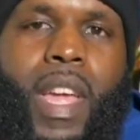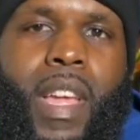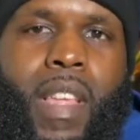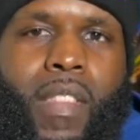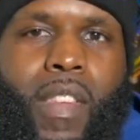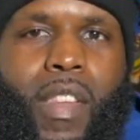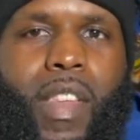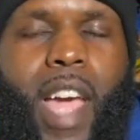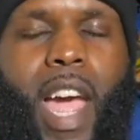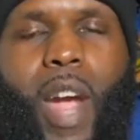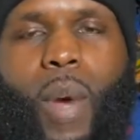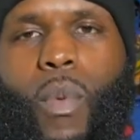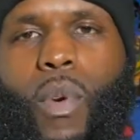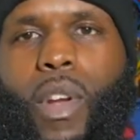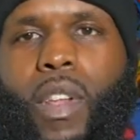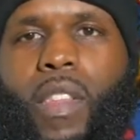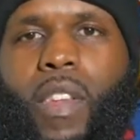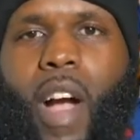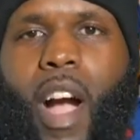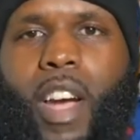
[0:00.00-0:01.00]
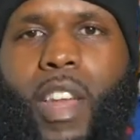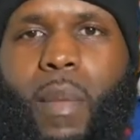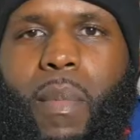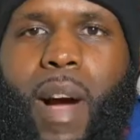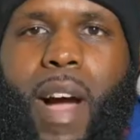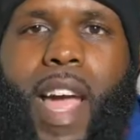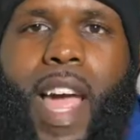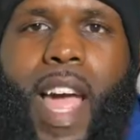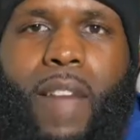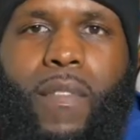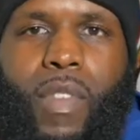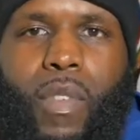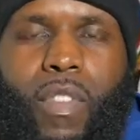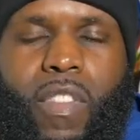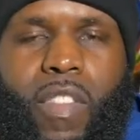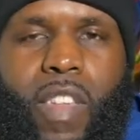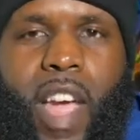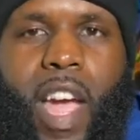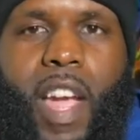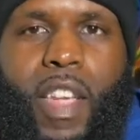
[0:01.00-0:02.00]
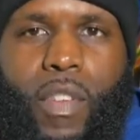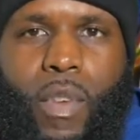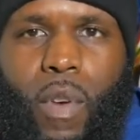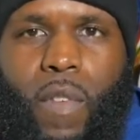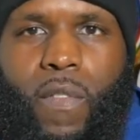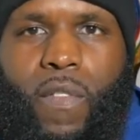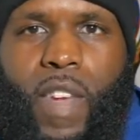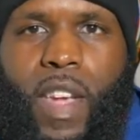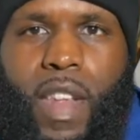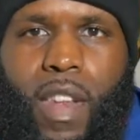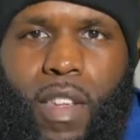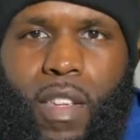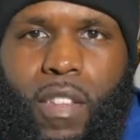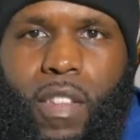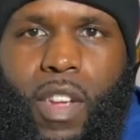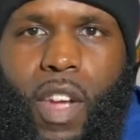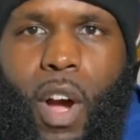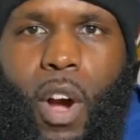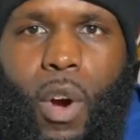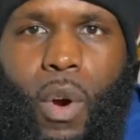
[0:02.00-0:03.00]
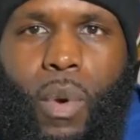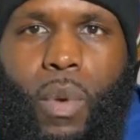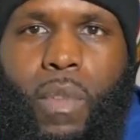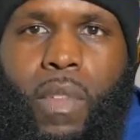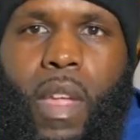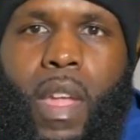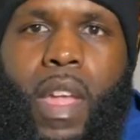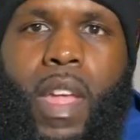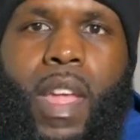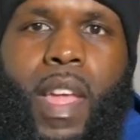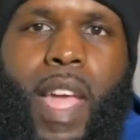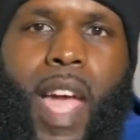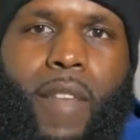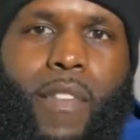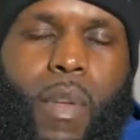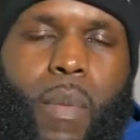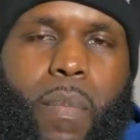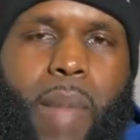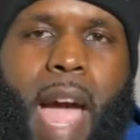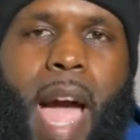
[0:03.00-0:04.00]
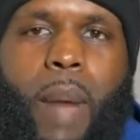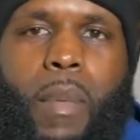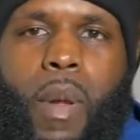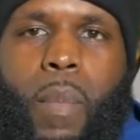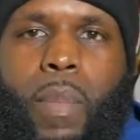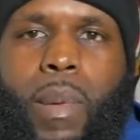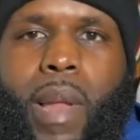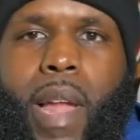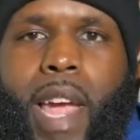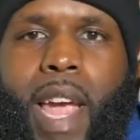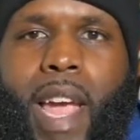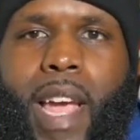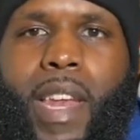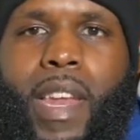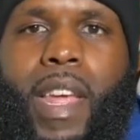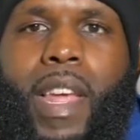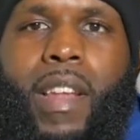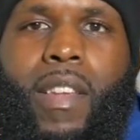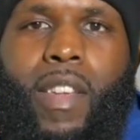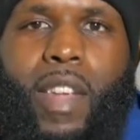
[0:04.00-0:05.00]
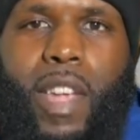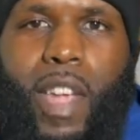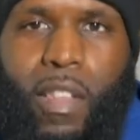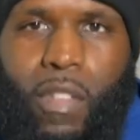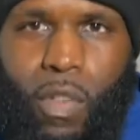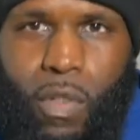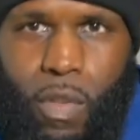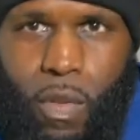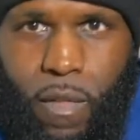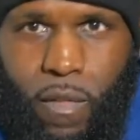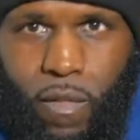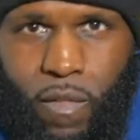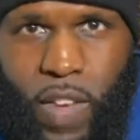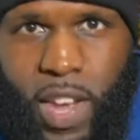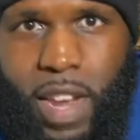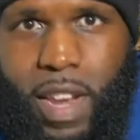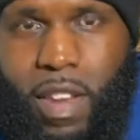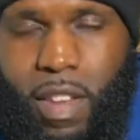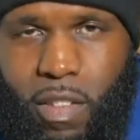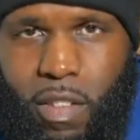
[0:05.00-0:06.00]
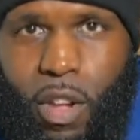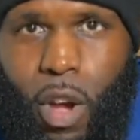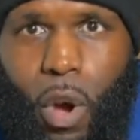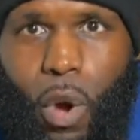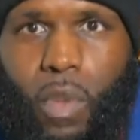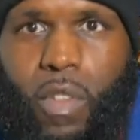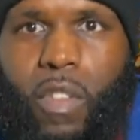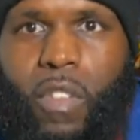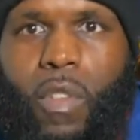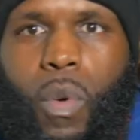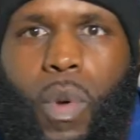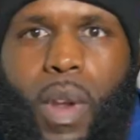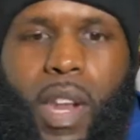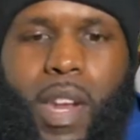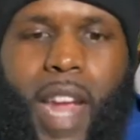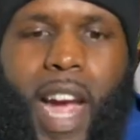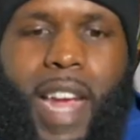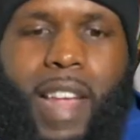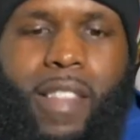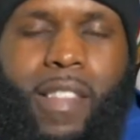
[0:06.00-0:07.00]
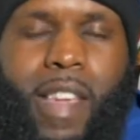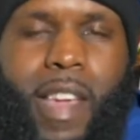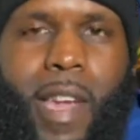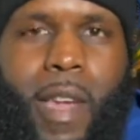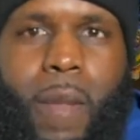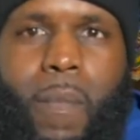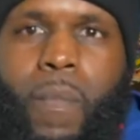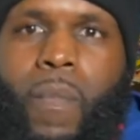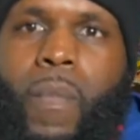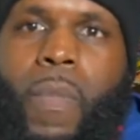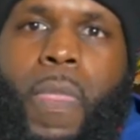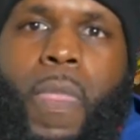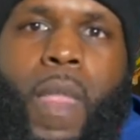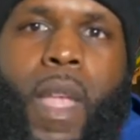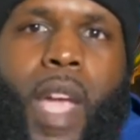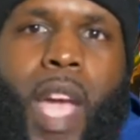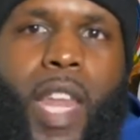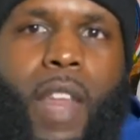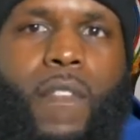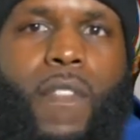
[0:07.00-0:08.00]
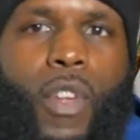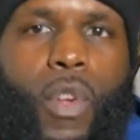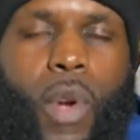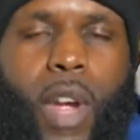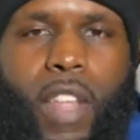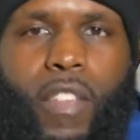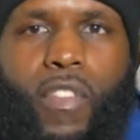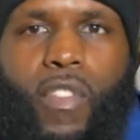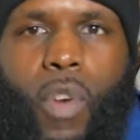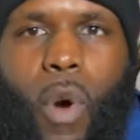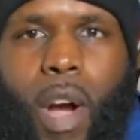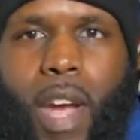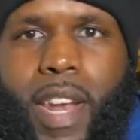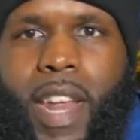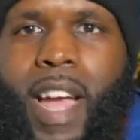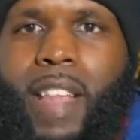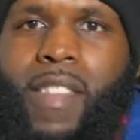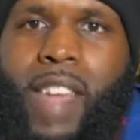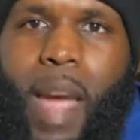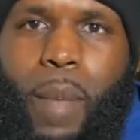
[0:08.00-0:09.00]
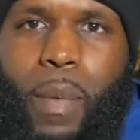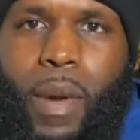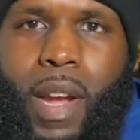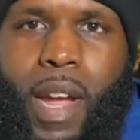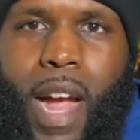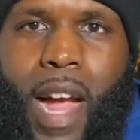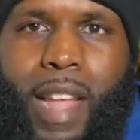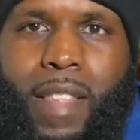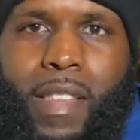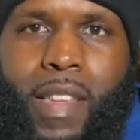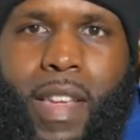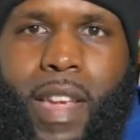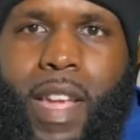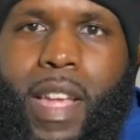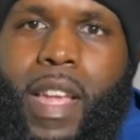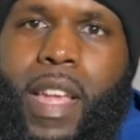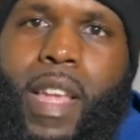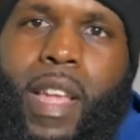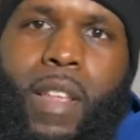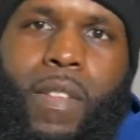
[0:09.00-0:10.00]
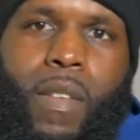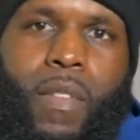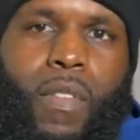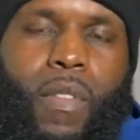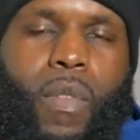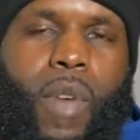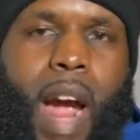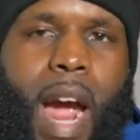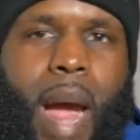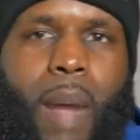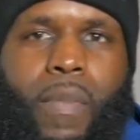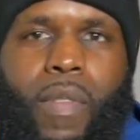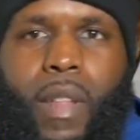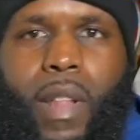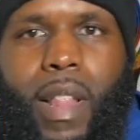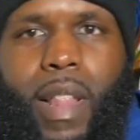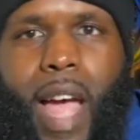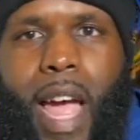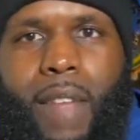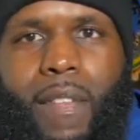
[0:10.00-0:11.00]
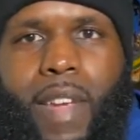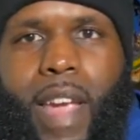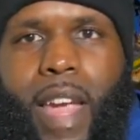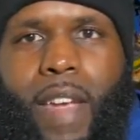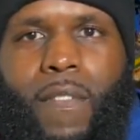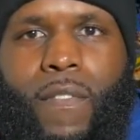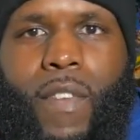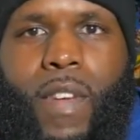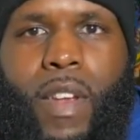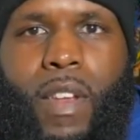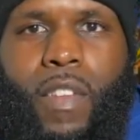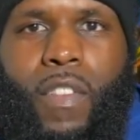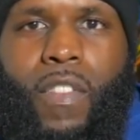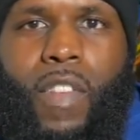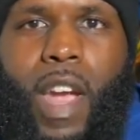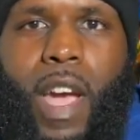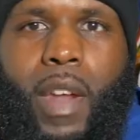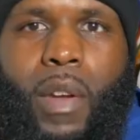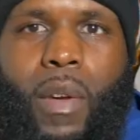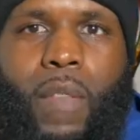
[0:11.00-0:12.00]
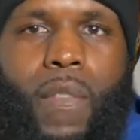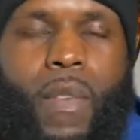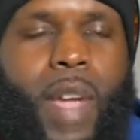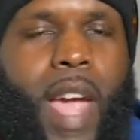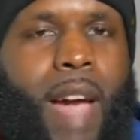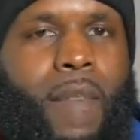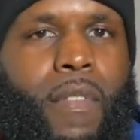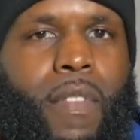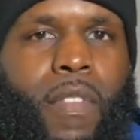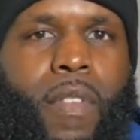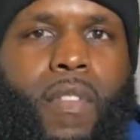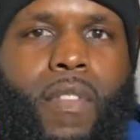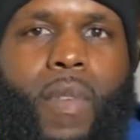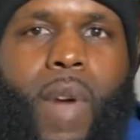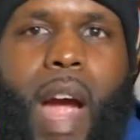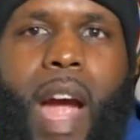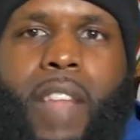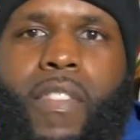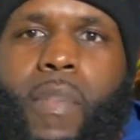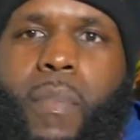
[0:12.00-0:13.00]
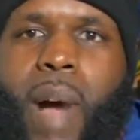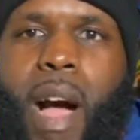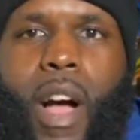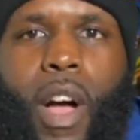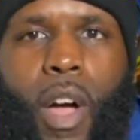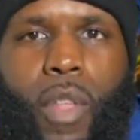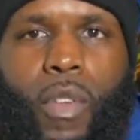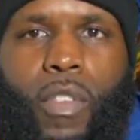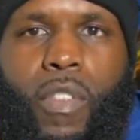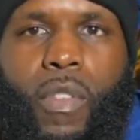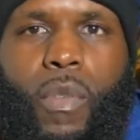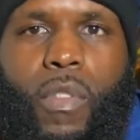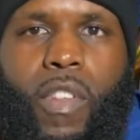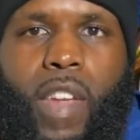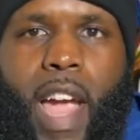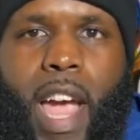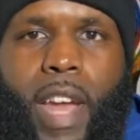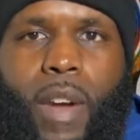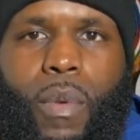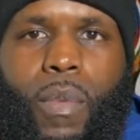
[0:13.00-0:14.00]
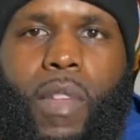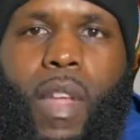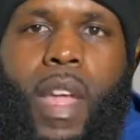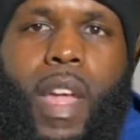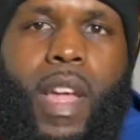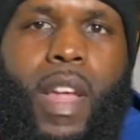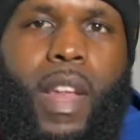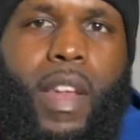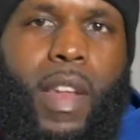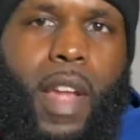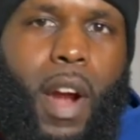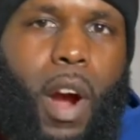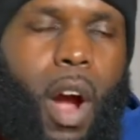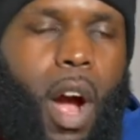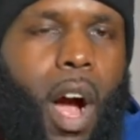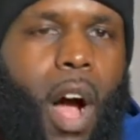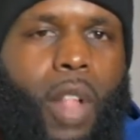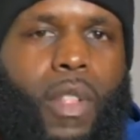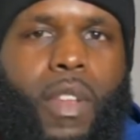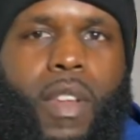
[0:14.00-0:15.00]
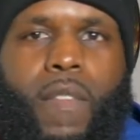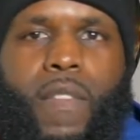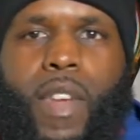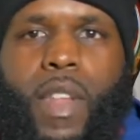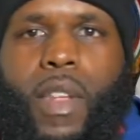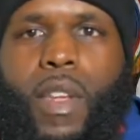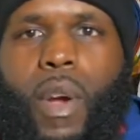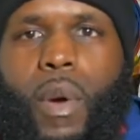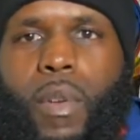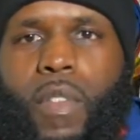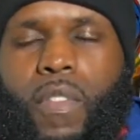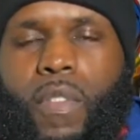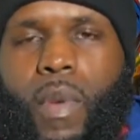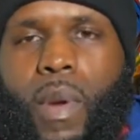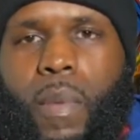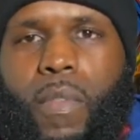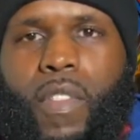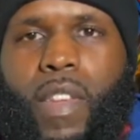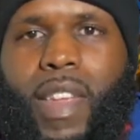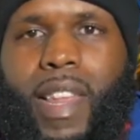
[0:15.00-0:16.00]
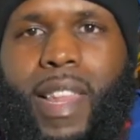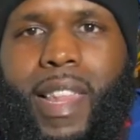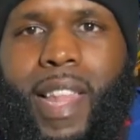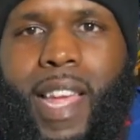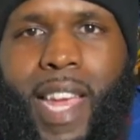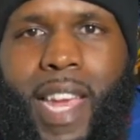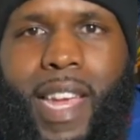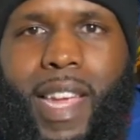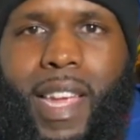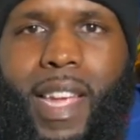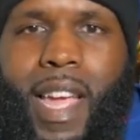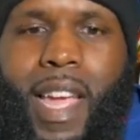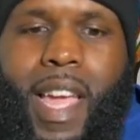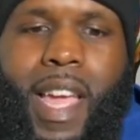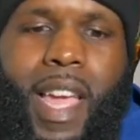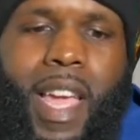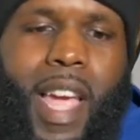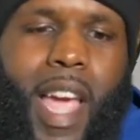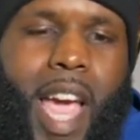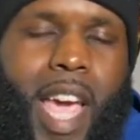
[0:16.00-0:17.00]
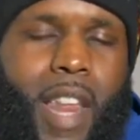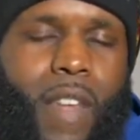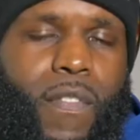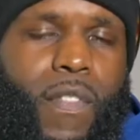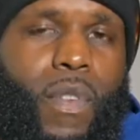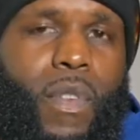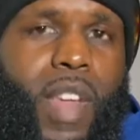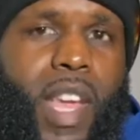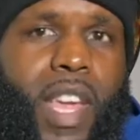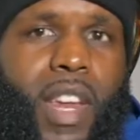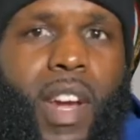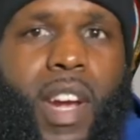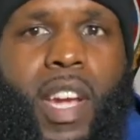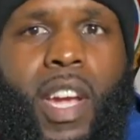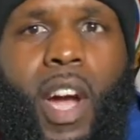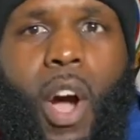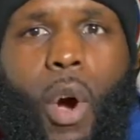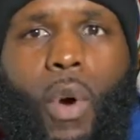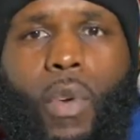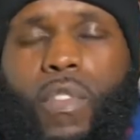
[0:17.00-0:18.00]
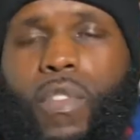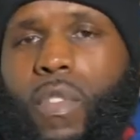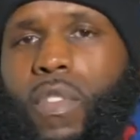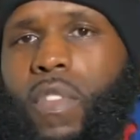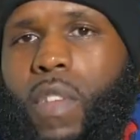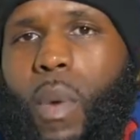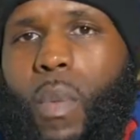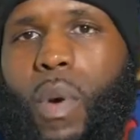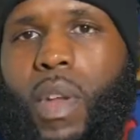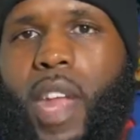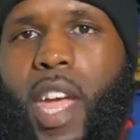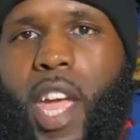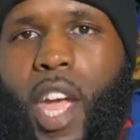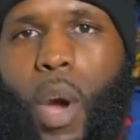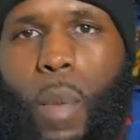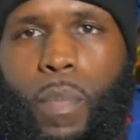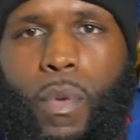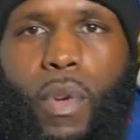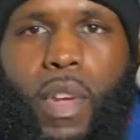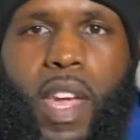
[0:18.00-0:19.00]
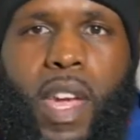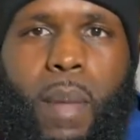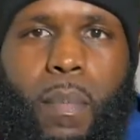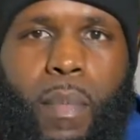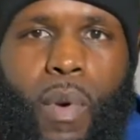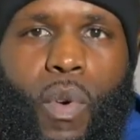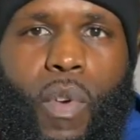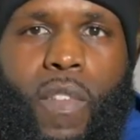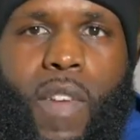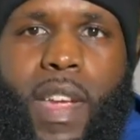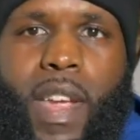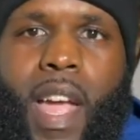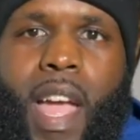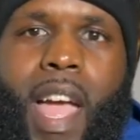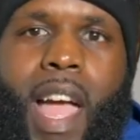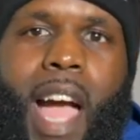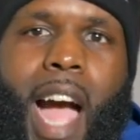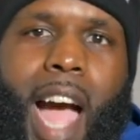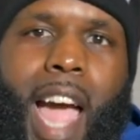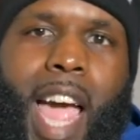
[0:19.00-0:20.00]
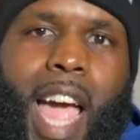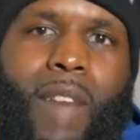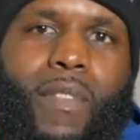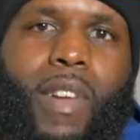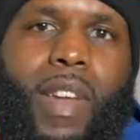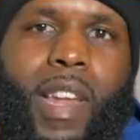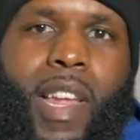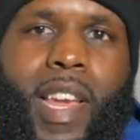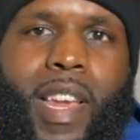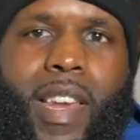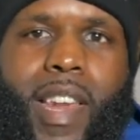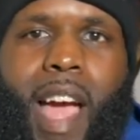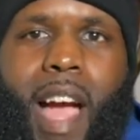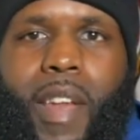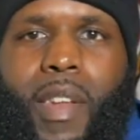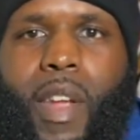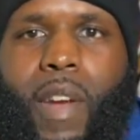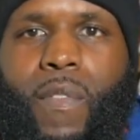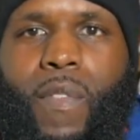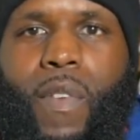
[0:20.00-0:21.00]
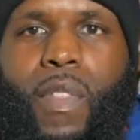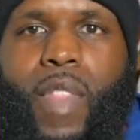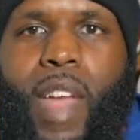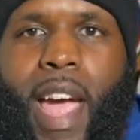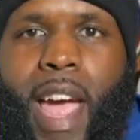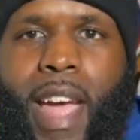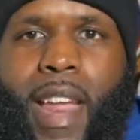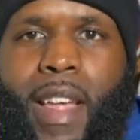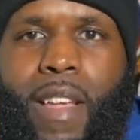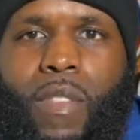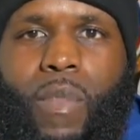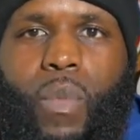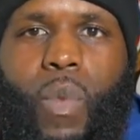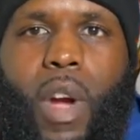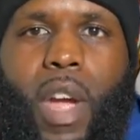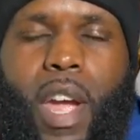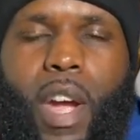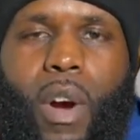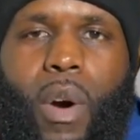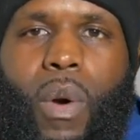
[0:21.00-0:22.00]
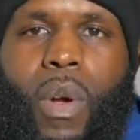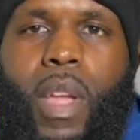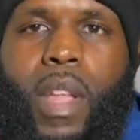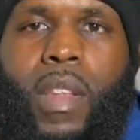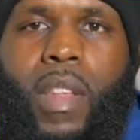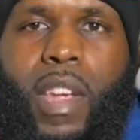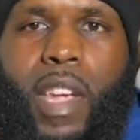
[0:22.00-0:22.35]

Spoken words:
Today we're talking about, have you set your fitness goals? Have you mapped a plan to get you to fitness goals in 2019? And if you enjoyed that type of content, subscribe to the Life Gains Fitness channel. If you haven't subscribed to my other two channels, they're all in the video description link. And if you need a coach or someone to help you get moving, I have a link down there for that as well to